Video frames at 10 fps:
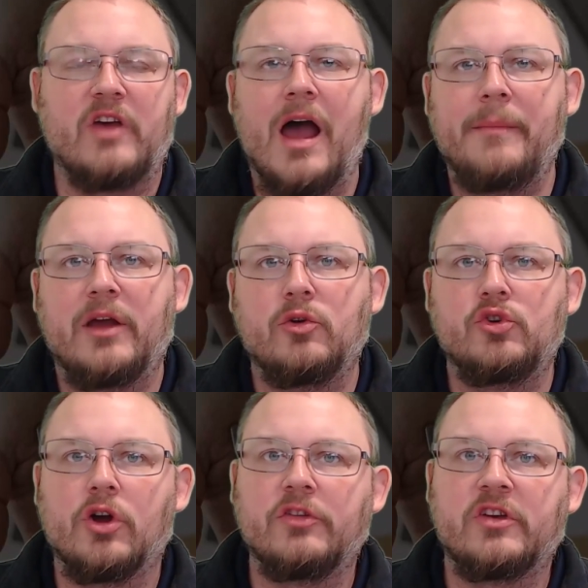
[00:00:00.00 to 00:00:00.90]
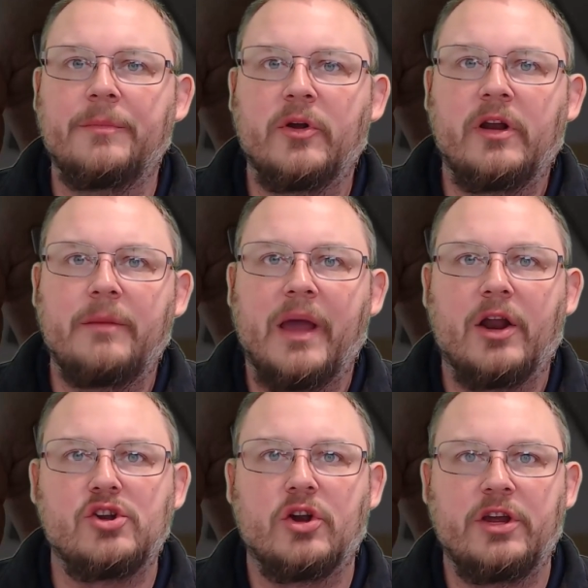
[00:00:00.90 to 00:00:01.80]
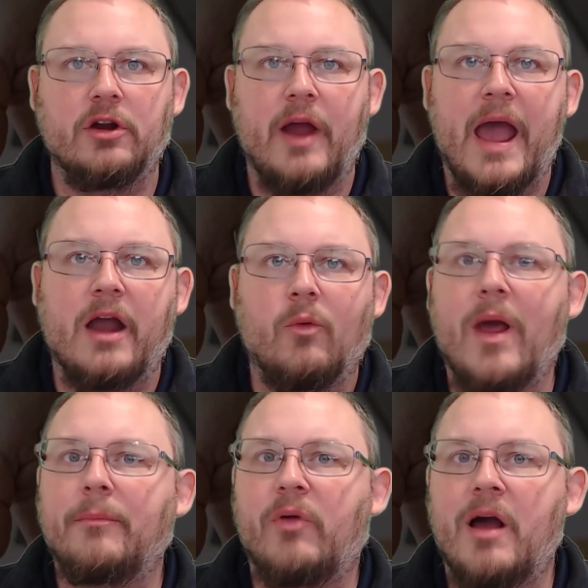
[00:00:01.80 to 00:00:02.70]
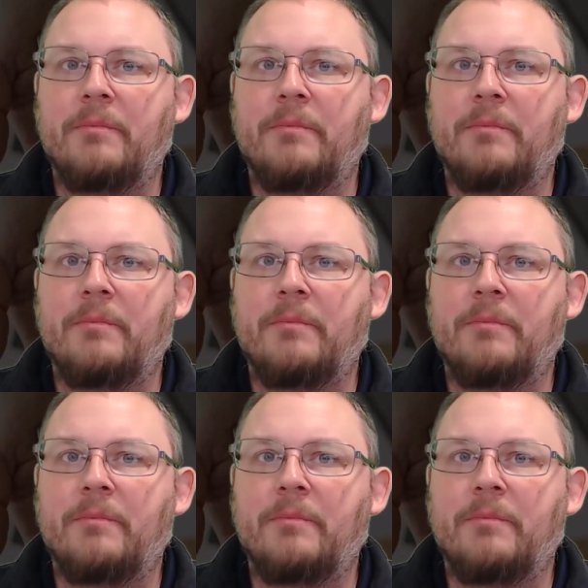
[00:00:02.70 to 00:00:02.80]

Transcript: I'm Andrew Schultz, Community Manager here at Rent Prep.